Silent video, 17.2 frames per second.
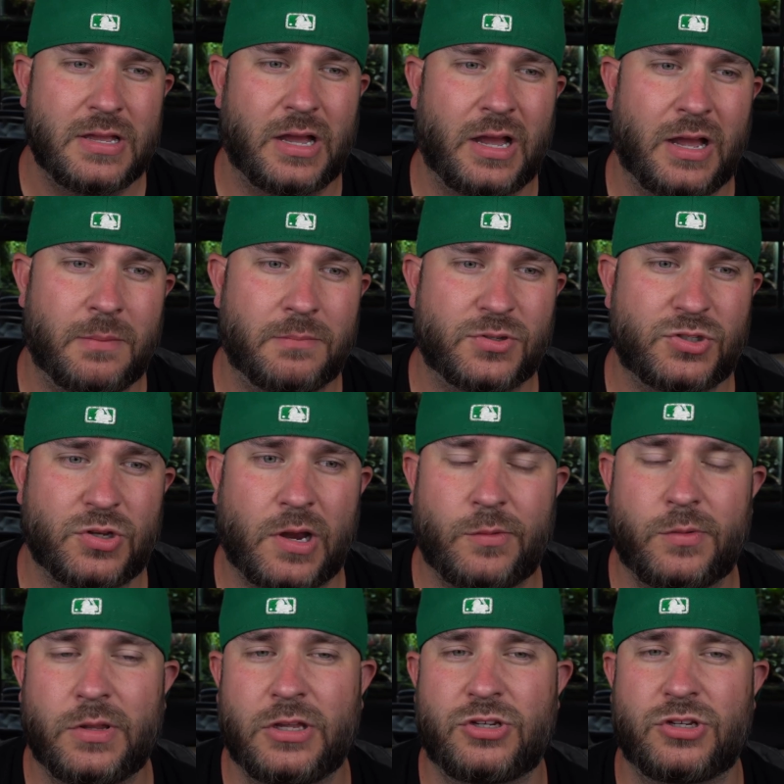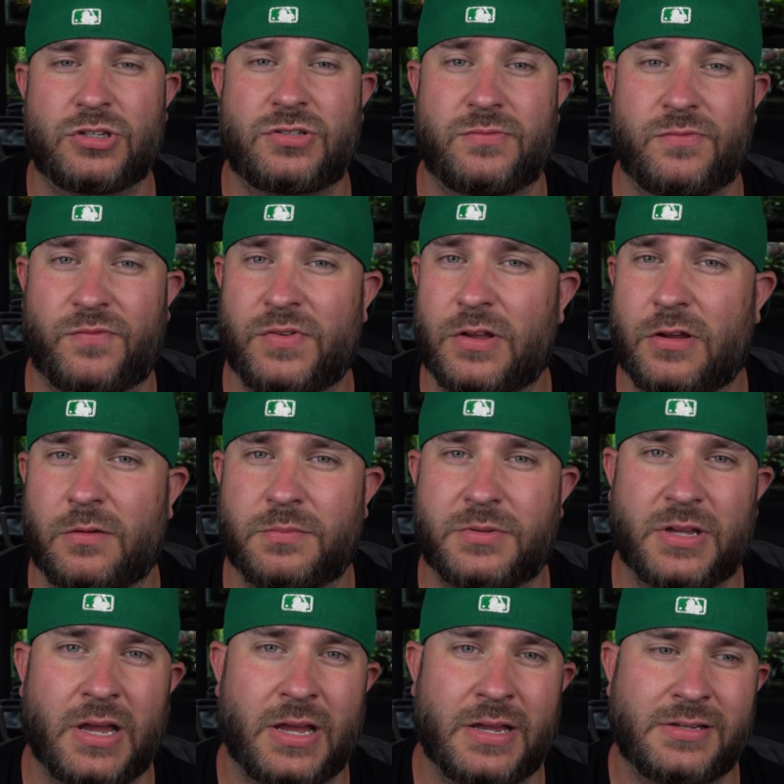Um, so I really just
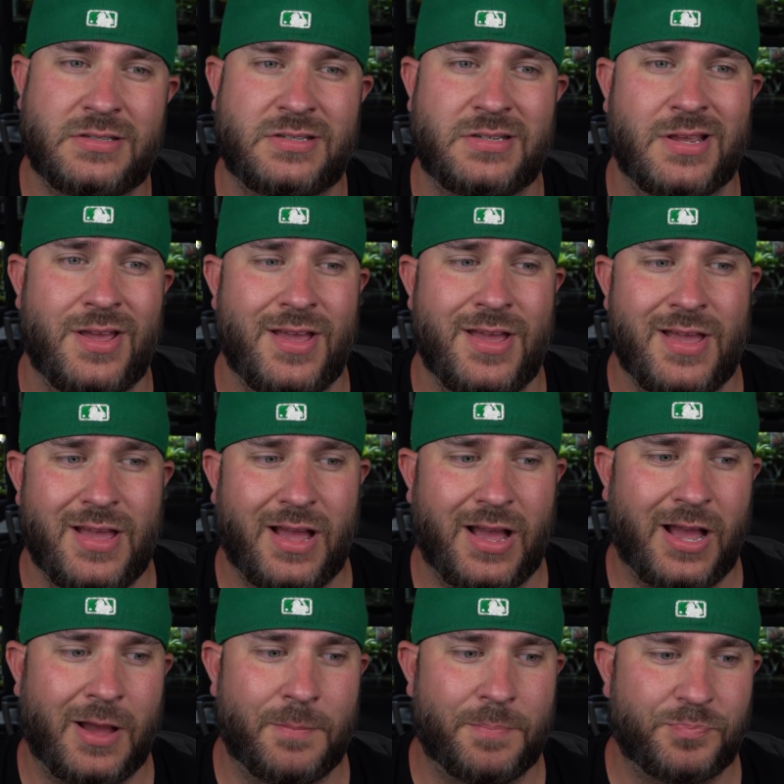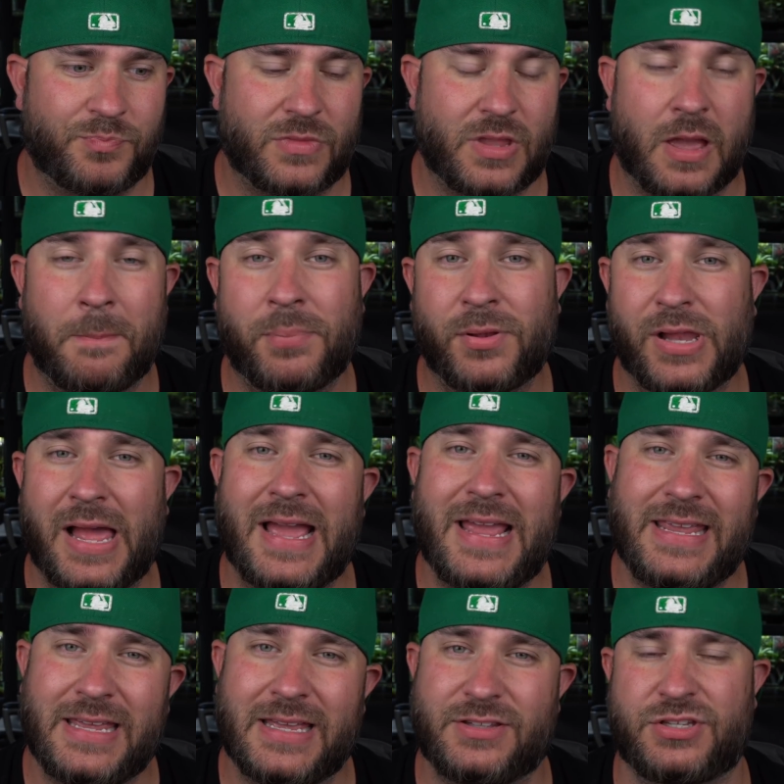filmed us um,
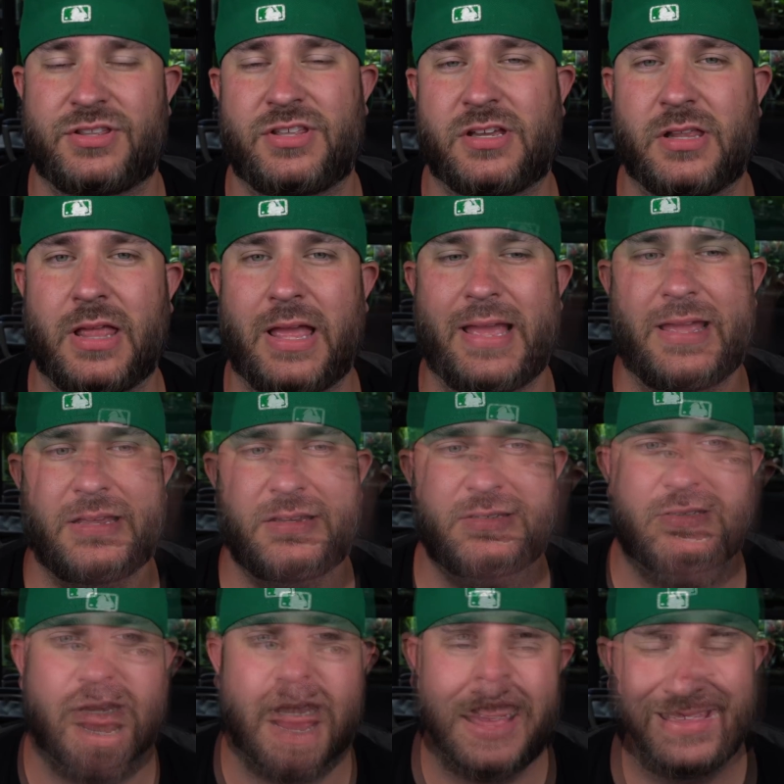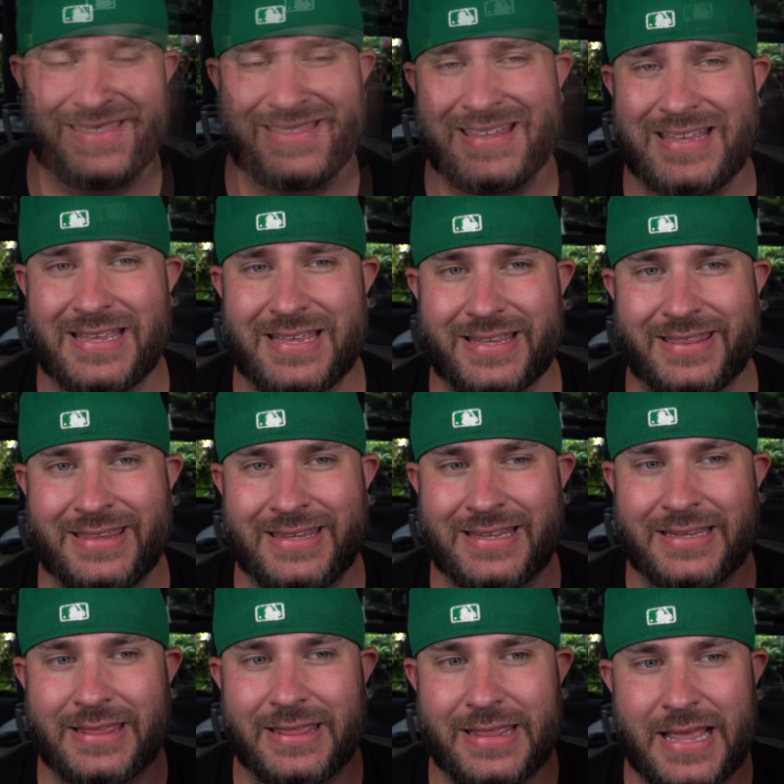applying it to the glass. Mm, the
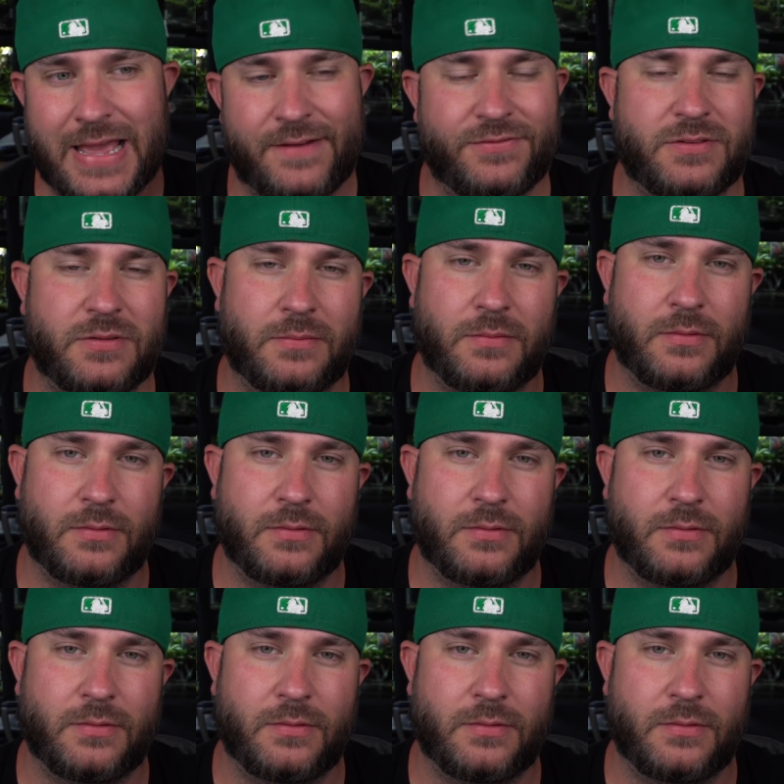the left